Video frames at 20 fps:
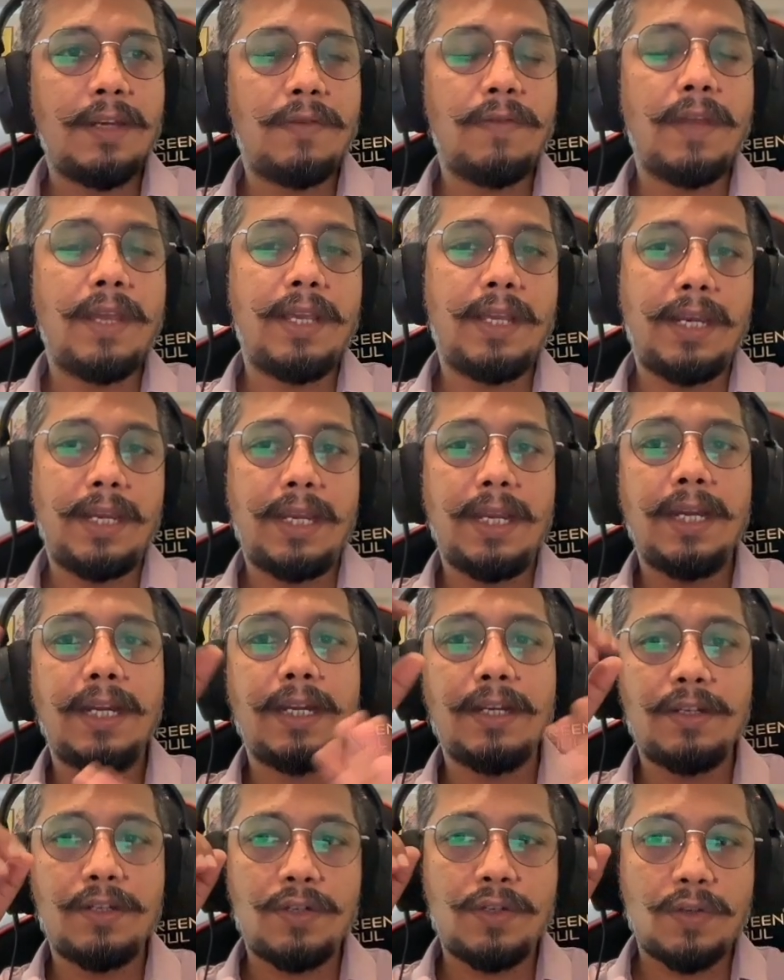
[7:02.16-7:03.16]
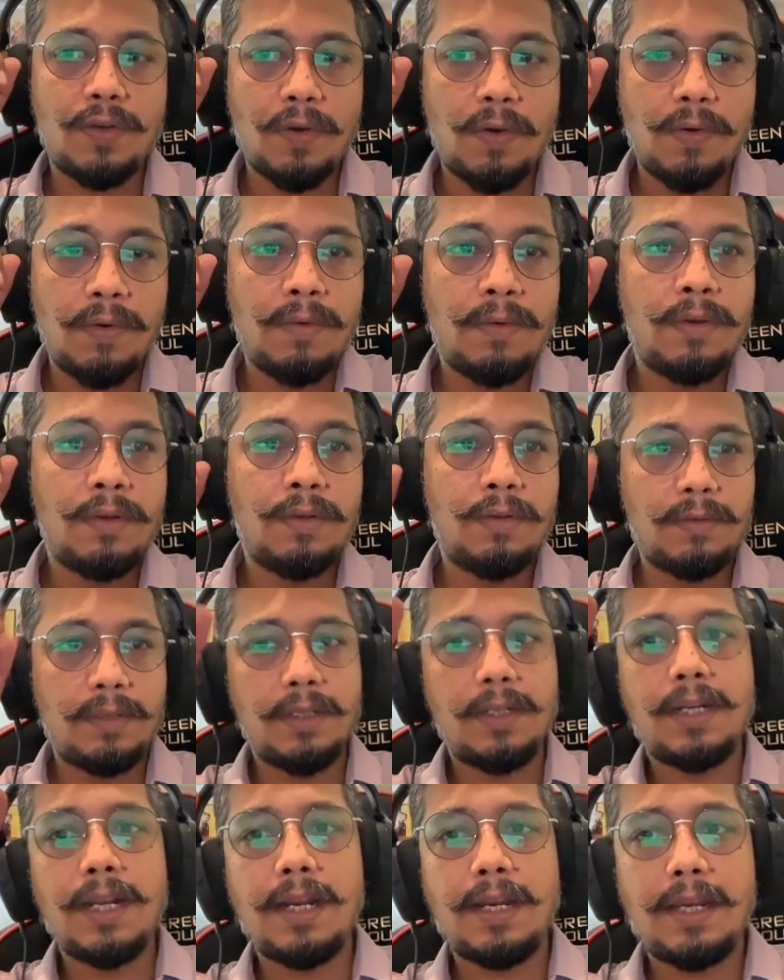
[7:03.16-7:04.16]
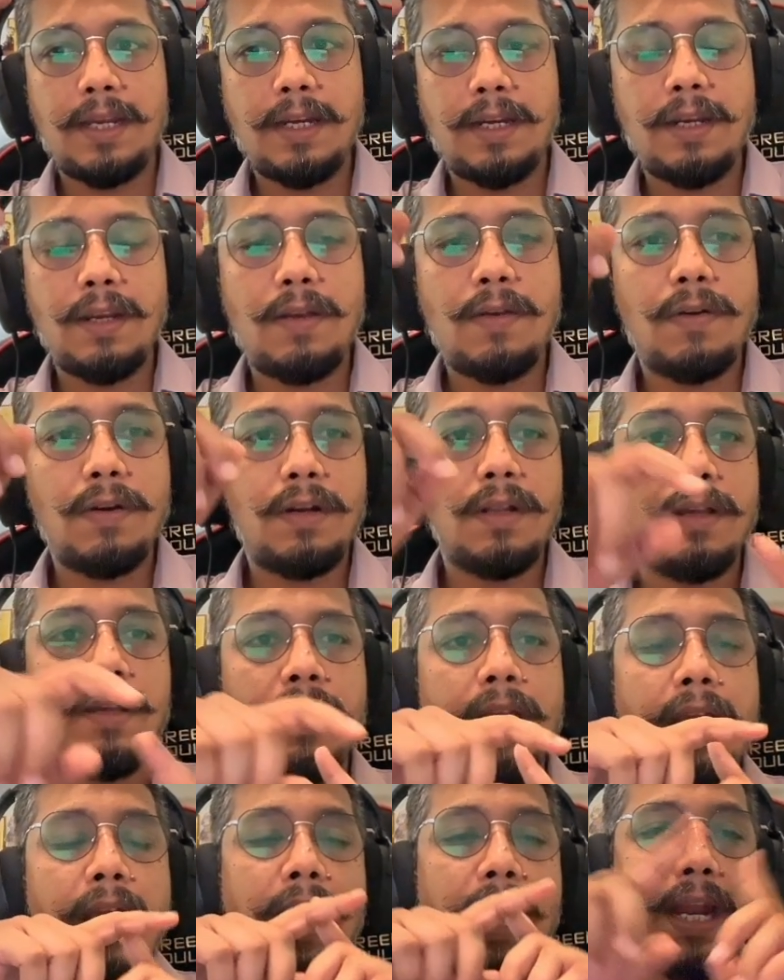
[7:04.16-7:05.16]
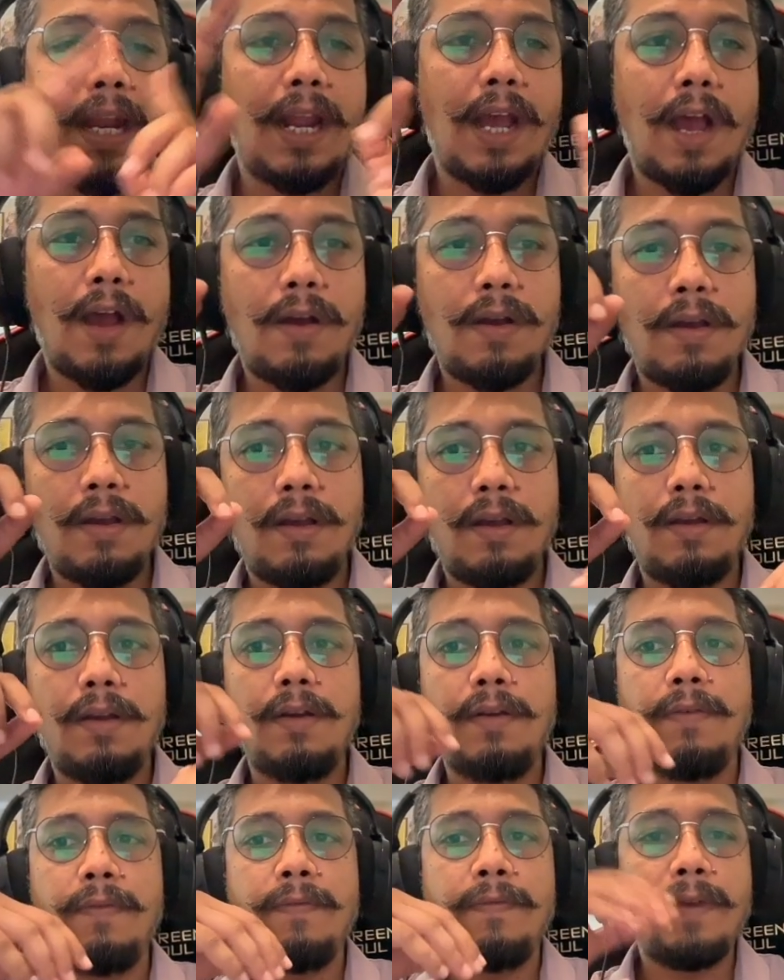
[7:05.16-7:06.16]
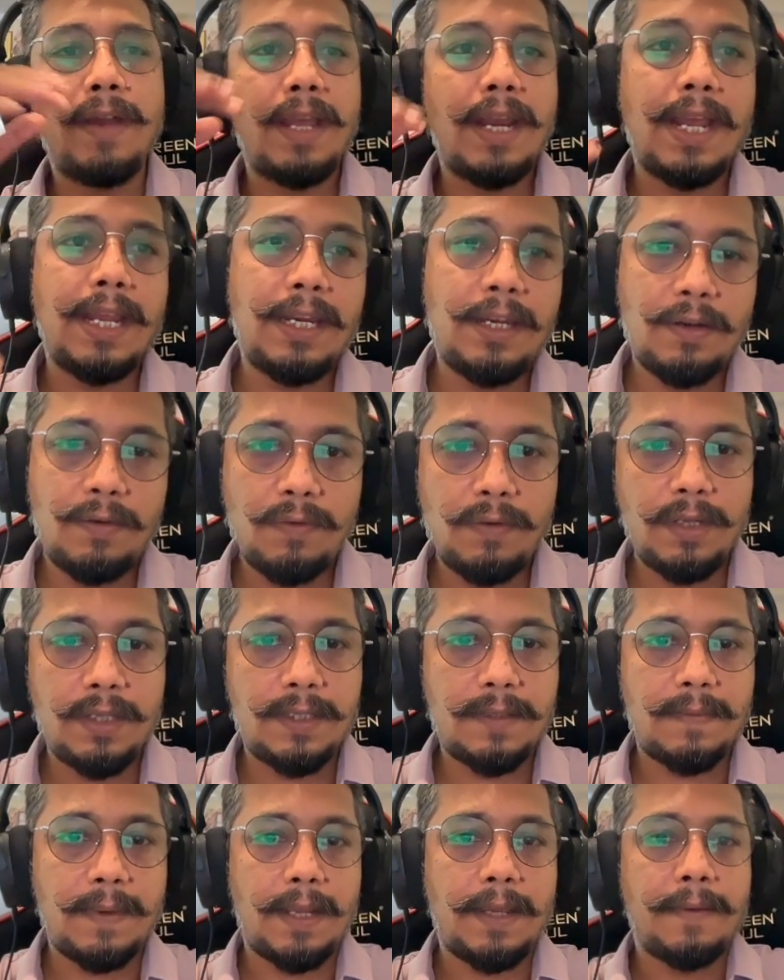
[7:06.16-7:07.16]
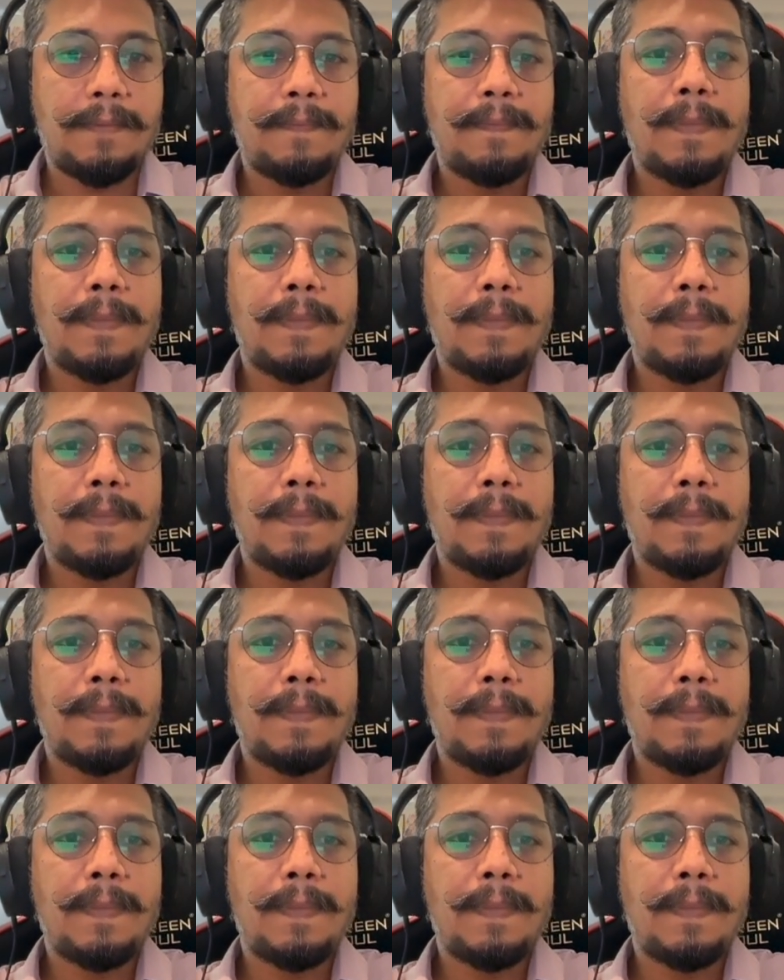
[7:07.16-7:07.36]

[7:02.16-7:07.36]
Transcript: to aggregate and show to the target record, and how where I need to display.